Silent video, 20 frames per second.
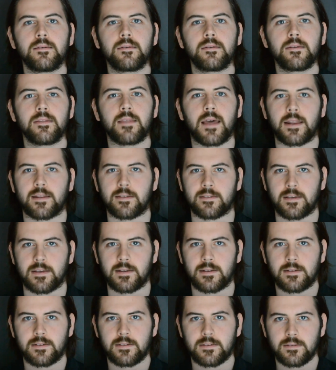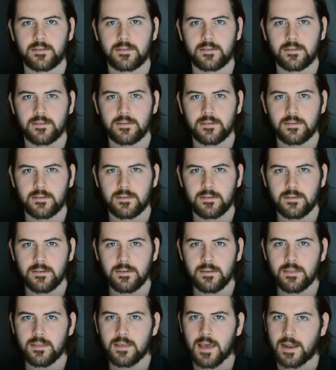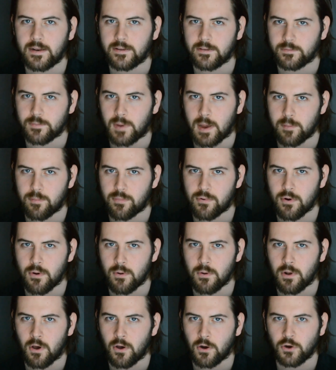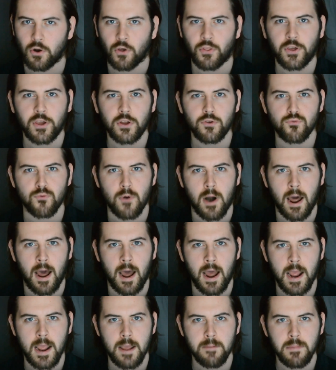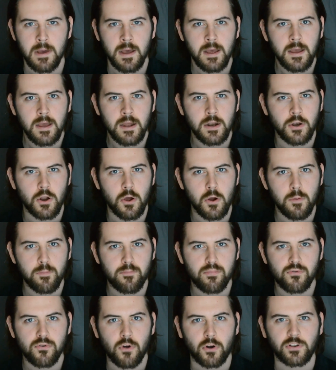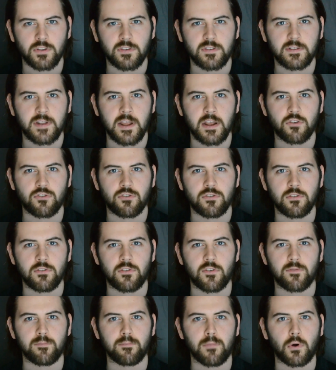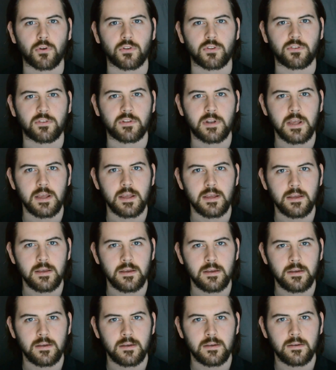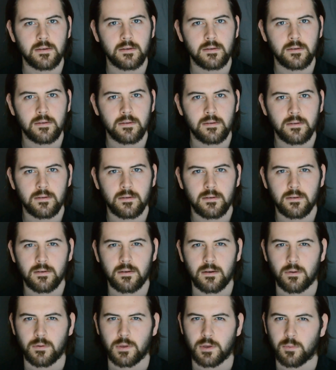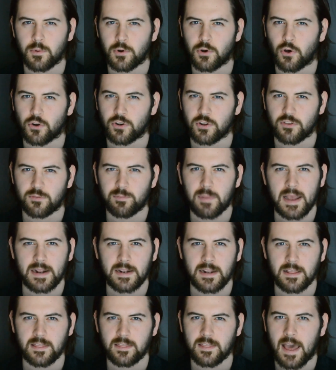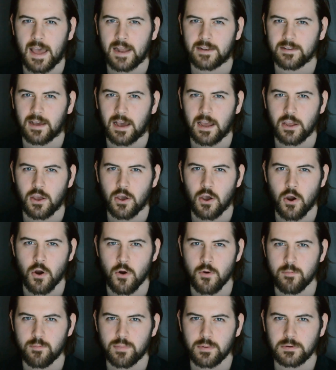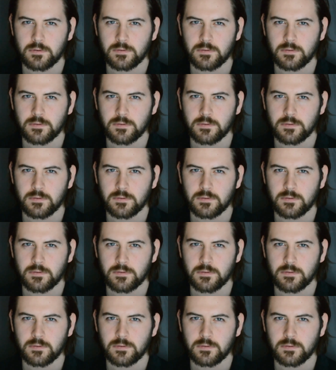That is it. That is my prologue. Nothing in rhyme. No protestations of modesty. Oh, you were not expecting that, I hope.